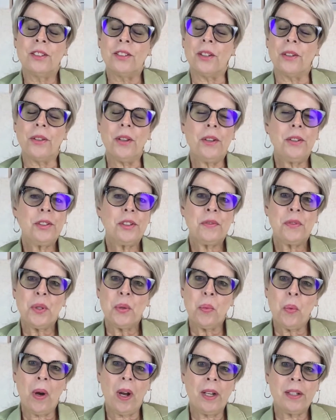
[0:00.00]
So those of
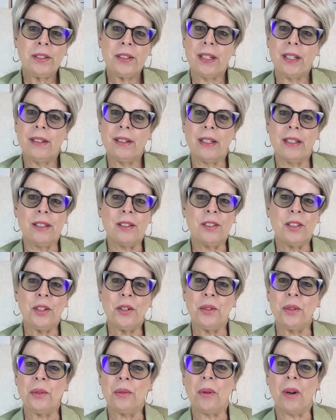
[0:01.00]
you watching this
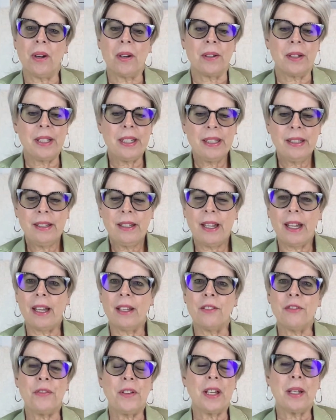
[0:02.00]
who are in
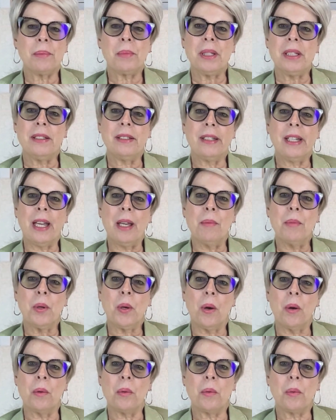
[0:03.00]
that family
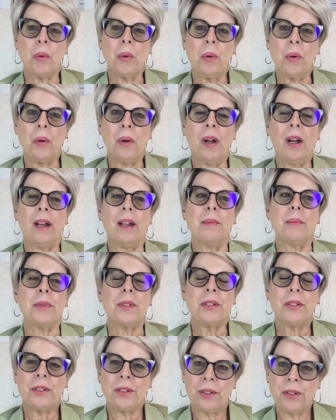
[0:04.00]
scapegoat role, I'm
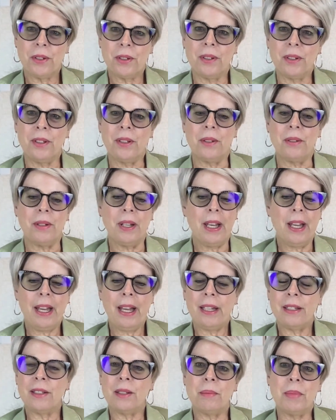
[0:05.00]
sure you
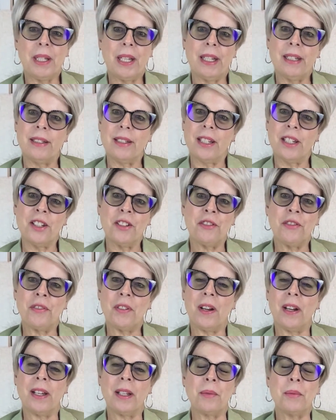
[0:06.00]
had to be
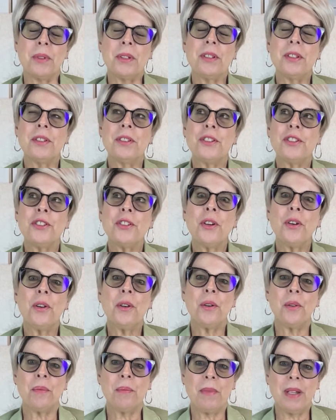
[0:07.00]
identifying with
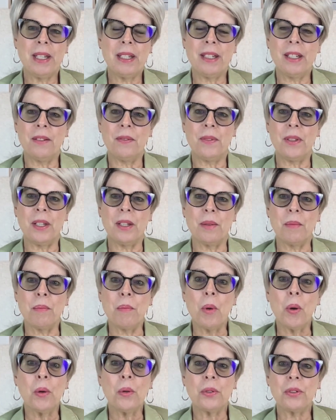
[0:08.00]
so many of the
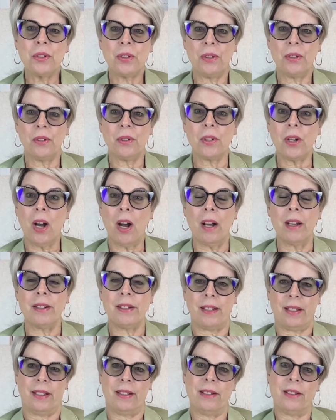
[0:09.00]
emotional
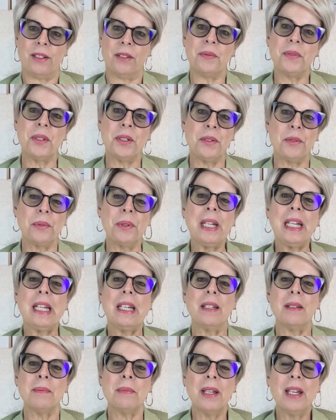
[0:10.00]
contents of the
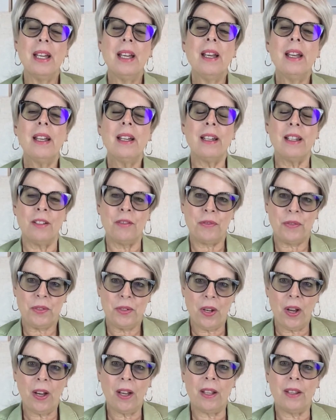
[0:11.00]
dream, if
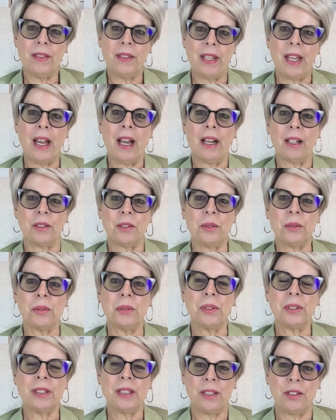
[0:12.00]
not the actual